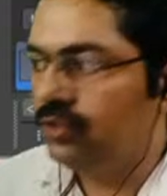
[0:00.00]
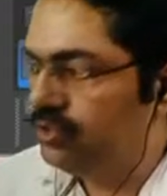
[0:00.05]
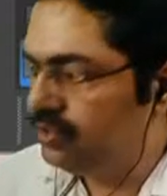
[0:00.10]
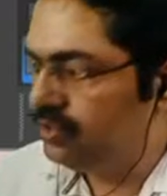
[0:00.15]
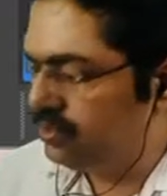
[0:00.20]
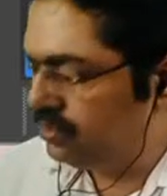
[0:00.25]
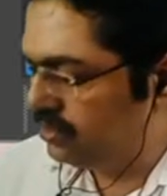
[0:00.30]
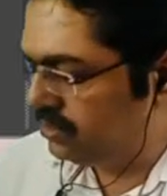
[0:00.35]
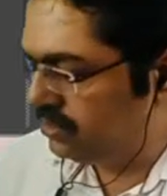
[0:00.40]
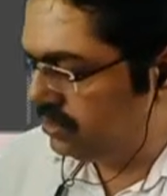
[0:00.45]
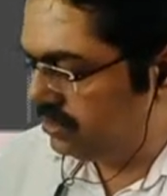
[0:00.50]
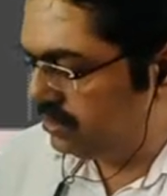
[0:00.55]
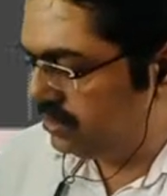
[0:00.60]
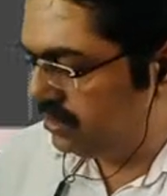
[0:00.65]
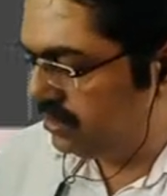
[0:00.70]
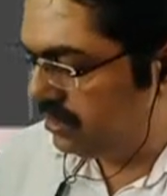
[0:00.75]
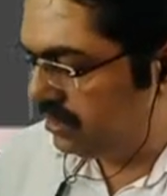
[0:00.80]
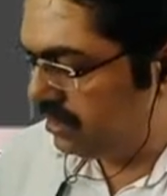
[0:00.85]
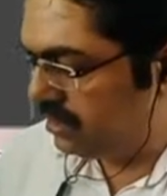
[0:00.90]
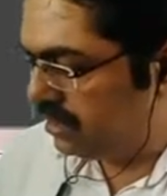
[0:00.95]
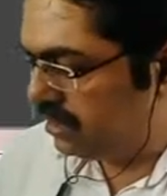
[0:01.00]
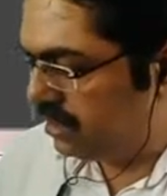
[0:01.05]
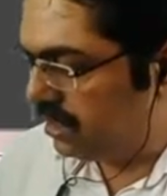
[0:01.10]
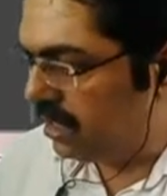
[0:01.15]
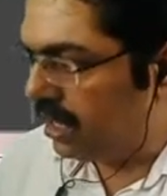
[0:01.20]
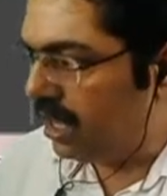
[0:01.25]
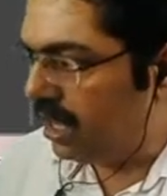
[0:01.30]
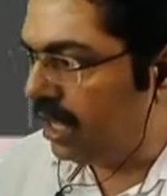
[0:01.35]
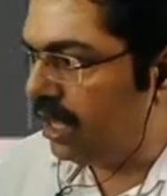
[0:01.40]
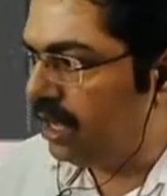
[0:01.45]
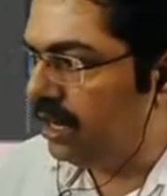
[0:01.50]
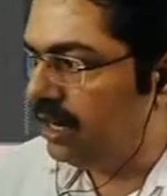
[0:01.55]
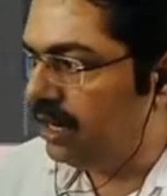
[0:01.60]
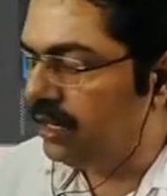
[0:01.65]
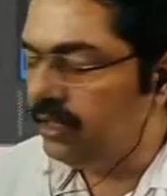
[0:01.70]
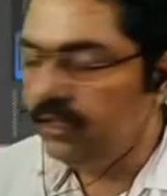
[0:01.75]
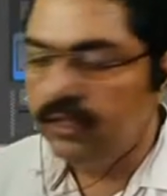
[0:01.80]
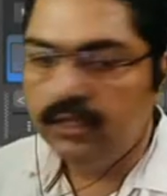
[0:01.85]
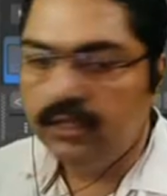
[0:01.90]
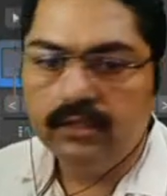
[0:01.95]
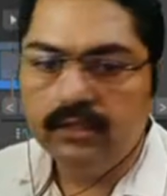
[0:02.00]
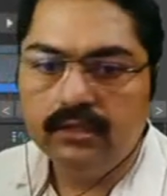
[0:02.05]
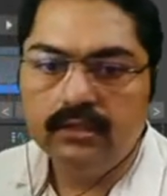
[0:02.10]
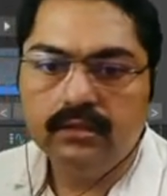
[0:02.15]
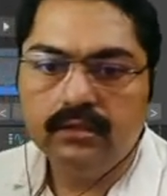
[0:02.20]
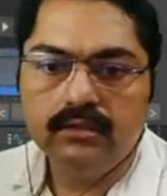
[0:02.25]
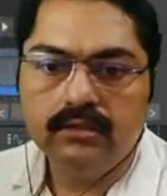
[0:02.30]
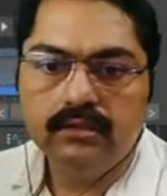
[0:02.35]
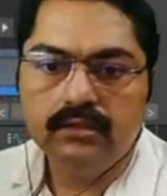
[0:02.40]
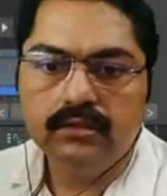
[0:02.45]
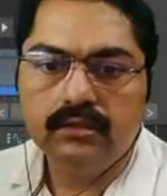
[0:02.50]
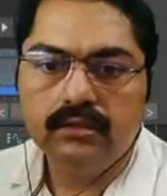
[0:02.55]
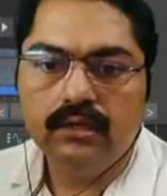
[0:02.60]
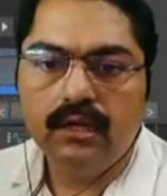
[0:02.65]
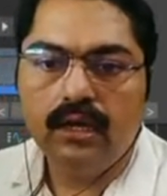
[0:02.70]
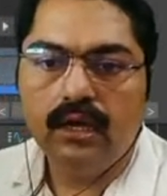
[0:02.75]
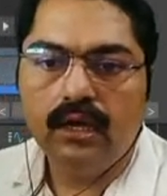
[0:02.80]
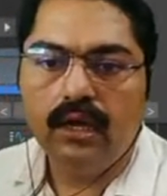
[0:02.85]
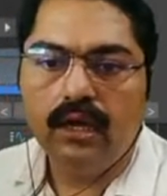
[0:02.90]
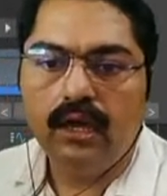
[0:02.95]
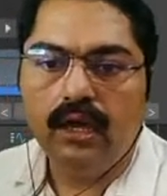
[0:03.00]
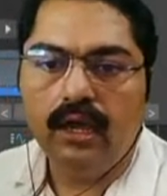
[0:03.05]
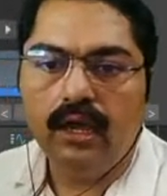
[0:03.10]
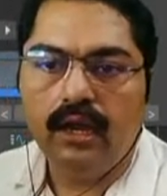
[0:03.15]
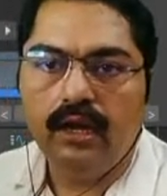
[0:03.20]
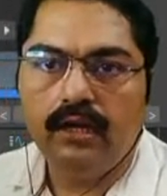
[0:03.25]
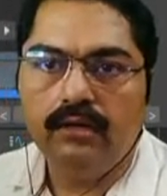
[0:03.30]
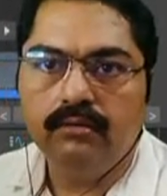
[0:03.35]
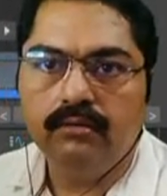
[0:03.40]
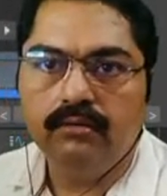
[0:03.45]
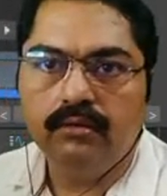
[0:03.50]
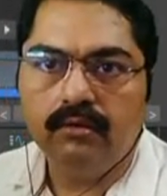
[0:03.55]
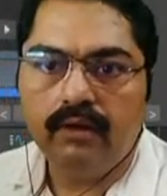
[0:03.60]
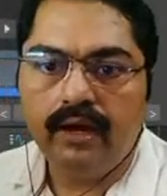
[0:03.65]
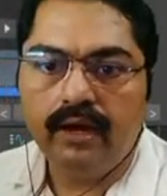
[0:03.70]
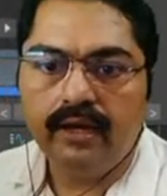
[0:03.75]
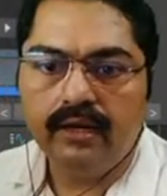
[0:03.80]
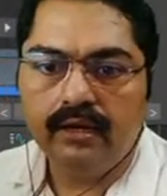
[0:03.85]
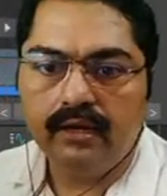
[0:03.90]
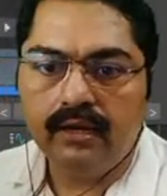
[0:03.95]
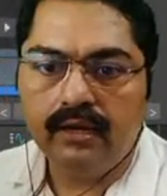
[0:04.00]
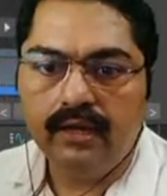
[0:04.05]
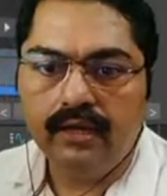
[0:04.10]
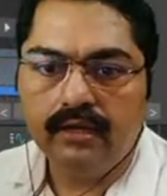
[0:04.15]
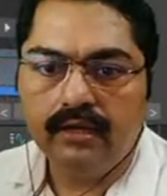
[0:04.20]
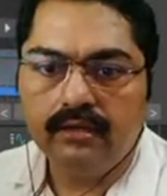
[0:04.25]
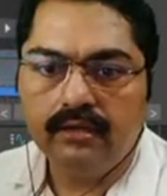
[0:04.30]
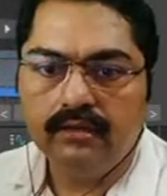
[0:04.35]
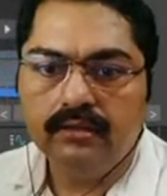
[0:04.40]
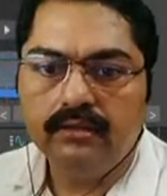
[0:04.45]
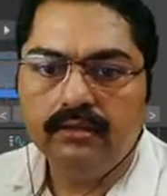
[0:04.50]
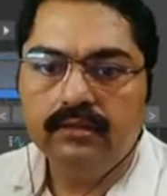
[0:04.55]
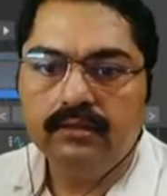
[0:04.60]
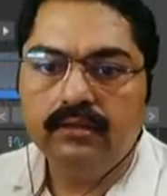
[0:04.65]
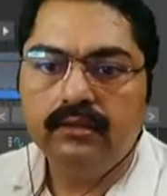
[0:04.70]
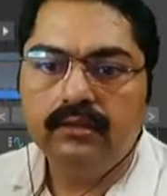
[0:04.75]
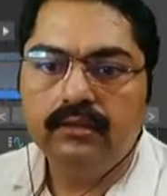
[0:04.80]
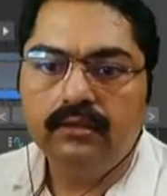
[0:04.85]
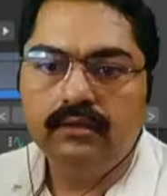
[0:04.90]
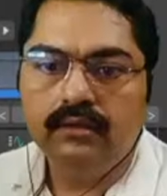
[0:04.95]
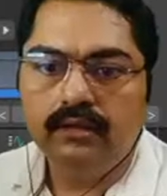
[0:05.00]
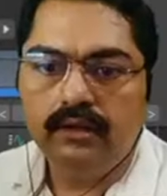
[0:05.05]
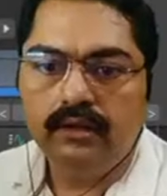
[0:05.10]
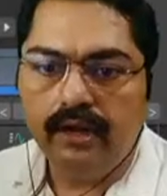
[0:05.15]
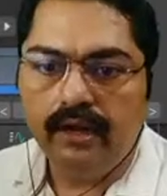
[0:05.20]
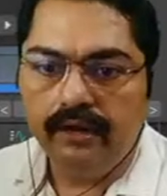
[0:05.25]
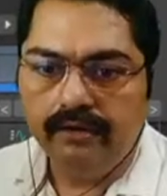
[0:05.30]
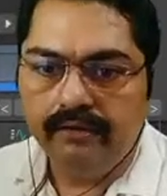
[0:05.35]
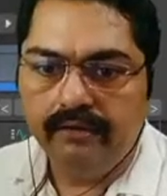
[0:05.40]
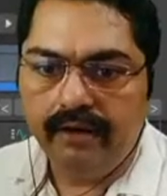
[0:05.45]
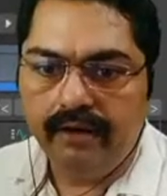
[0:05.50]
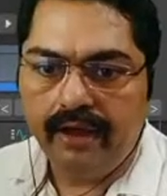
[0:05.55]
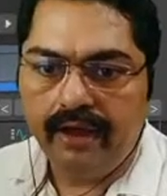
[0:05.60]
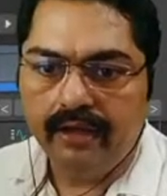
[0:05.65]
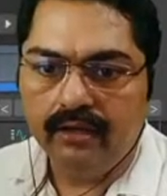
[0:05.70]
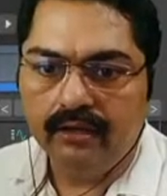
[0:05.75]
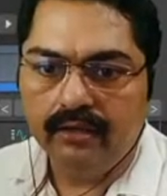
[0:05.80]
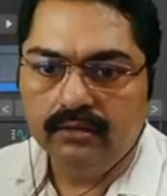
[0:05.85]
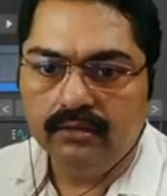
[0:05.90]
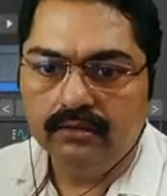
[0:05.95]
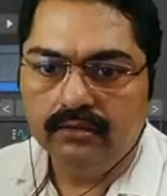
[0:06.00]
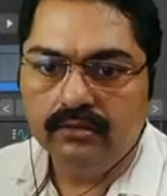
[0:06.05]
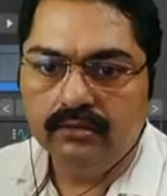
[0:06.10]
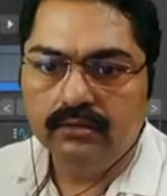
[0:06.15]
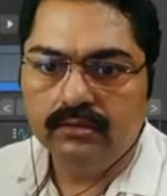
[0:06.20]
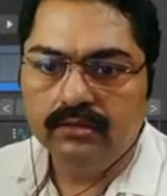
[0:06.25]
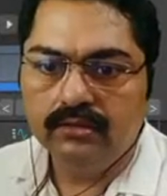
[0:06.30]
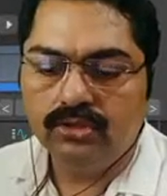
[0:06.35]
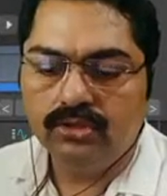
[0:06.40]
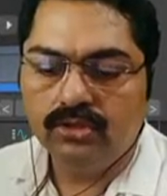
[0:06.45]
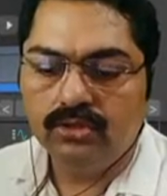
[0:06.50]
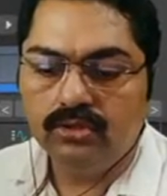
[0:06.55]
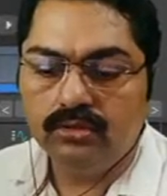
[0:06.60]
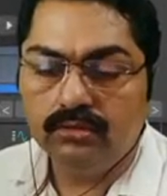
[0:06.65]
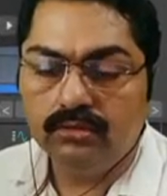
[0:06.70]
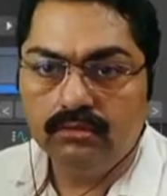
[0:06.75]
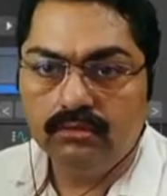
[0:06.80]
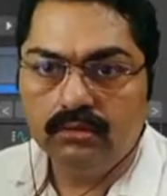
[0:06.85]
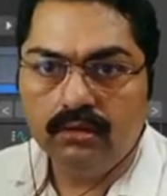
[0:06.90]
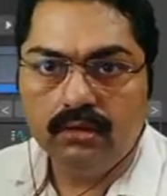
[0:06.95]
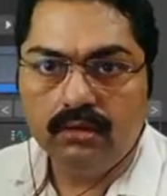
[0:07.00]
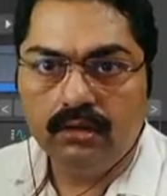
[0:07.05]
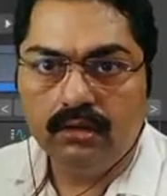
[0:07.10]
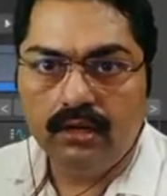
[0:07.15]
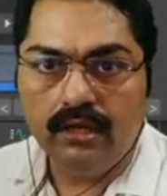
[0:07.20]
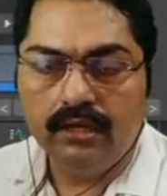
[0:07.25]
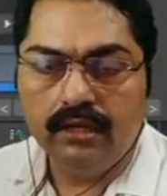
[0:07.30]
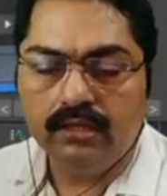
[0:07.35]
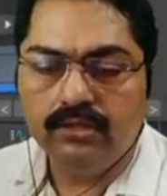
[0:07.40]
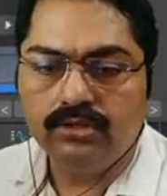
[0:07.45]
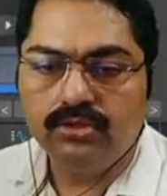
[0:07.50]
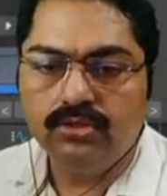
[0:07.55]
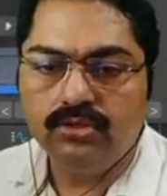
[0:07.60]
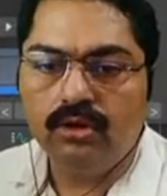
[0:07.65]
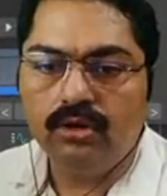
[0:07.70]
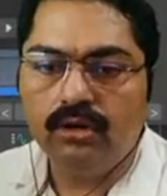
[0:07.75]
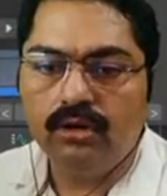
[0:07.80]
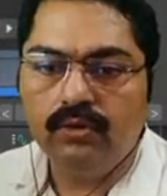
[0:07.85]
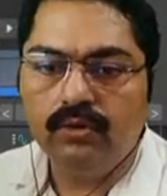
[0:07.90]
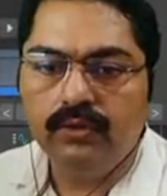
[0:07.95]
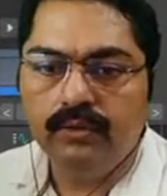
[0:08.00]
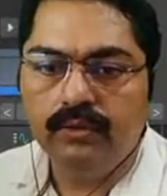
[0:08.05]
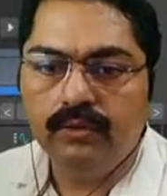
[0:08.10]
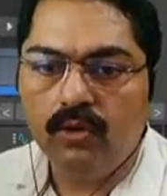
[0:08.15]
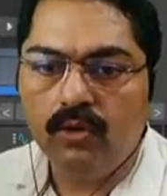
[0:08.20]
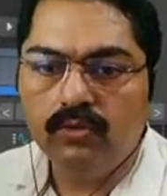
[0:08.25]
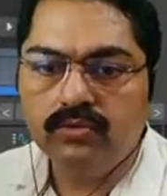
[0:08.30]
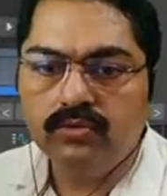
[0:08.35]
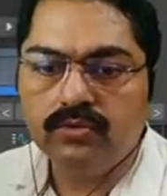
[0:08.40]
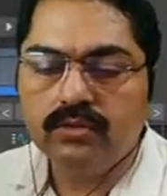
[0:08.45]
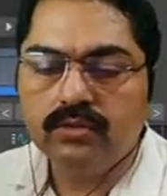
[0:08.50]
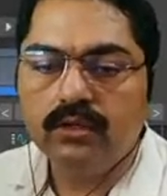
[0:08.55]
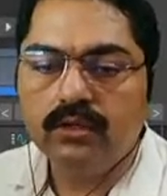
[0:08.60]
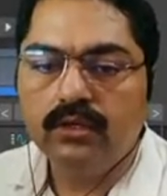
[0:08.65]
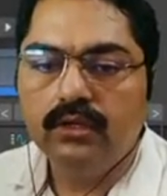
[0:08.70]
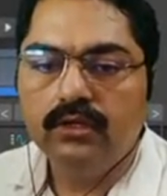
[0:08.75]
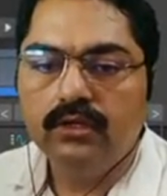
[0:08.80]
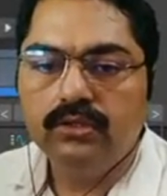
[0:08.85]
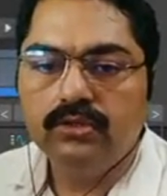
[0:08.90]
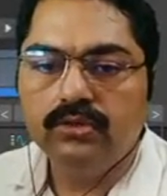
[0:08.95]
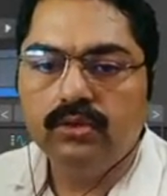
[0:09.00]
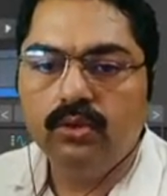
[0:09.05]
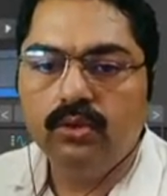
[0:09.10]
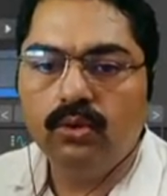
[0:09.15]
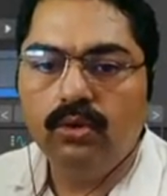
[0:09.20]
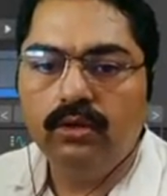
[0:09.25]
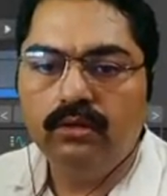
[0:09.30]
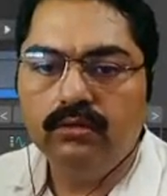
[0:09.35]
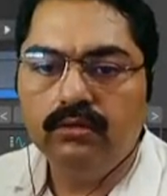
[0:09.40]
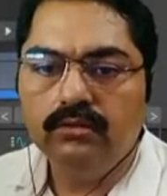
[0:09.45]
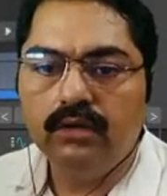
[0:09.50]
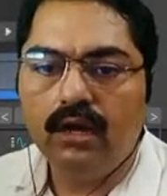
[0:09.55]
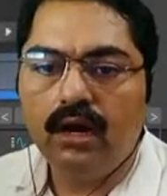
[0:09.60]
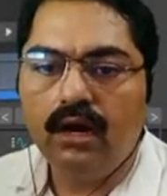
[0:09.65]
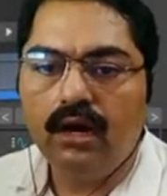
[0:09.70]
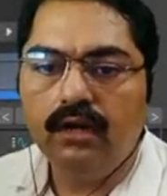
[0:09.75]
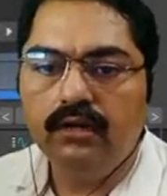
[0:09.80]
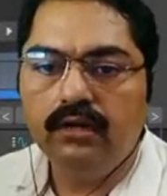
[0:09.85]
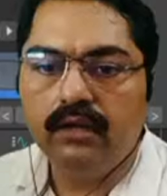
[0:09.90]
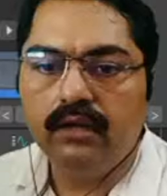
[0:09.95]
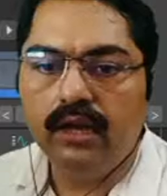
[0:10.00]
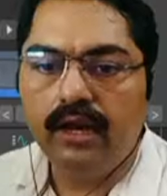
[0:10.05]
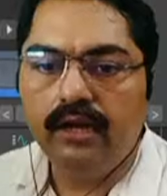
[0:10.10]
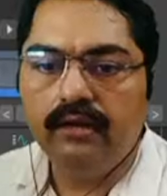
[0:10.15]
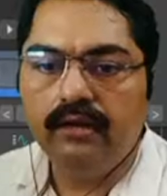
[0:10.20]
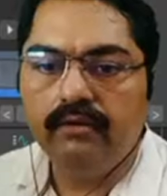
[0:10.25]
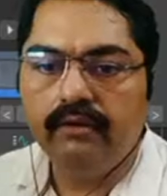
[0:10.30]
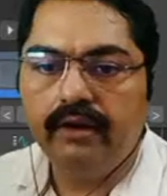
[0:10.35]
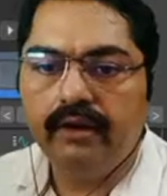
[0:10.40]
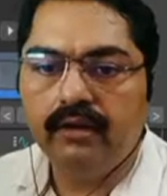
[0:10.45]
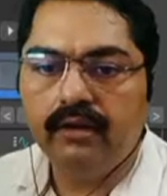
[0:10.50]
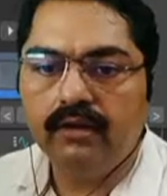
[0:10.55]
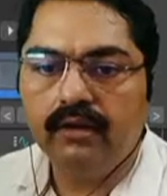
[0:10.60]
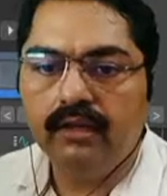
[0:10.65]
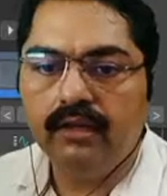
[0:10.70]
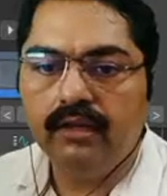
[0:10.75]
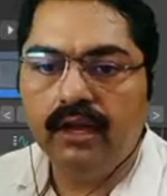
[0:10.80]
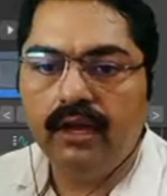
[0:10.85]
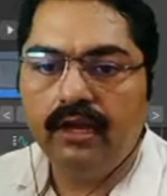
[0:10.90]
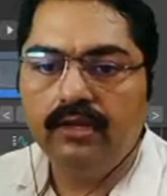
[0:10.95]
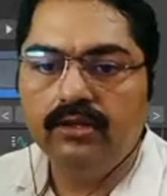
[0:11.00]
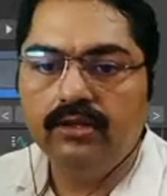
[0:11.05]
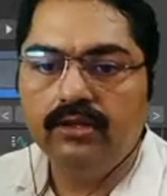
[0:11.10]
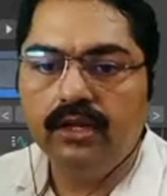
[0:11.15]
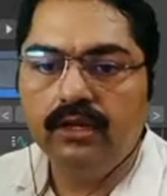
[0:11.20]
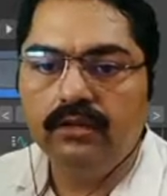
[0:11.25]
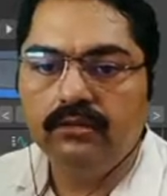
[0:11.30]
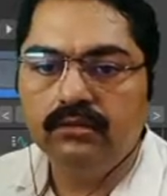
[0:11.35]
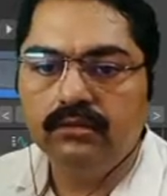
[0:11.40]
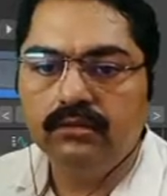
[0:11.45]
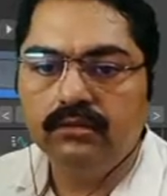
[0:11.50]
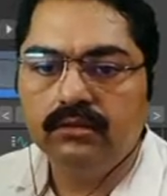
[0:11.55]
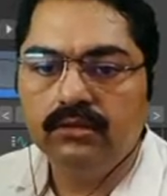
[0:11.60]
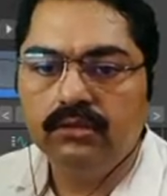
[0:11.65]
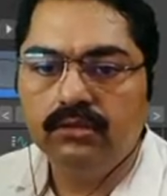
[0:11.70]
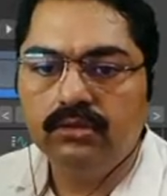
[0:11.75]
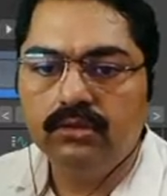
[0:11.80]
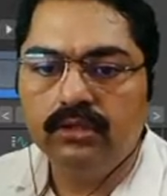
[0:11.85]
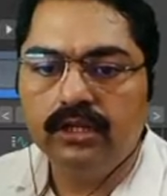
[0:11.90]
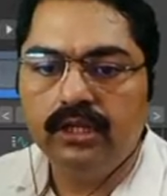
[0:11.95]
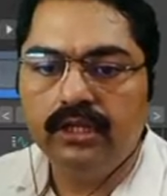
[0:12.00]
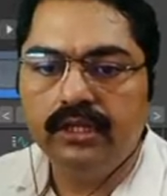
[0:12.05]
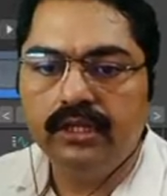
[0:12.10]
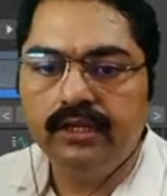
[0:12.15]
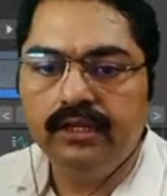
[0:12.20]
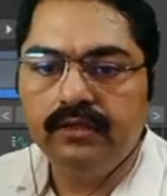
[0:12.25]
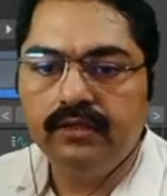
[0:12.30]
use Alt and right click and drag. You should click, you should not click the mouse. So hold Alt and right click and can rotate it.